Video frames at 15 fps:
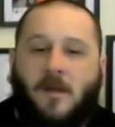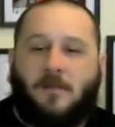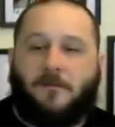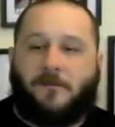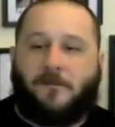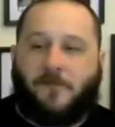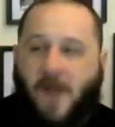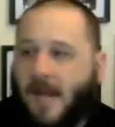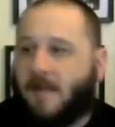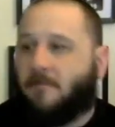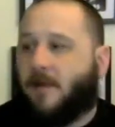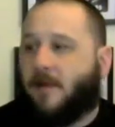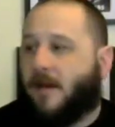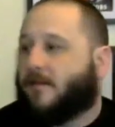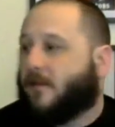the fan
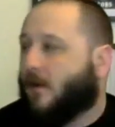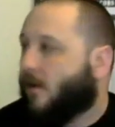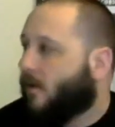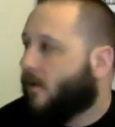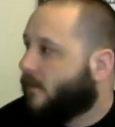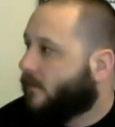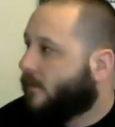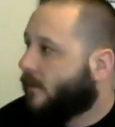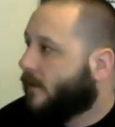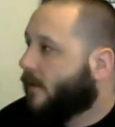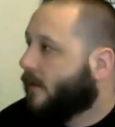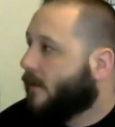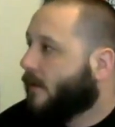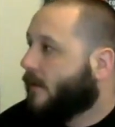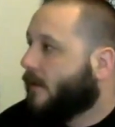base goes,
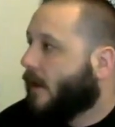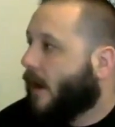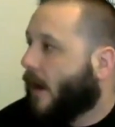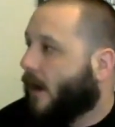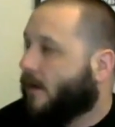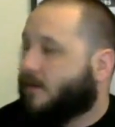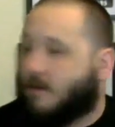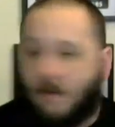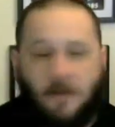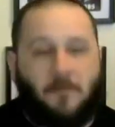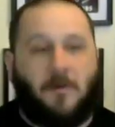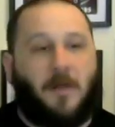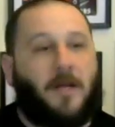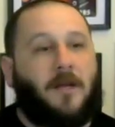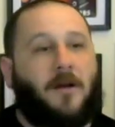Dean
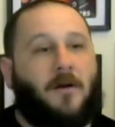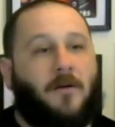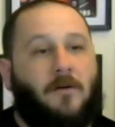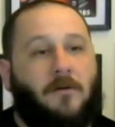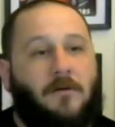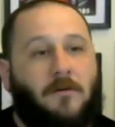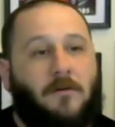Malenko.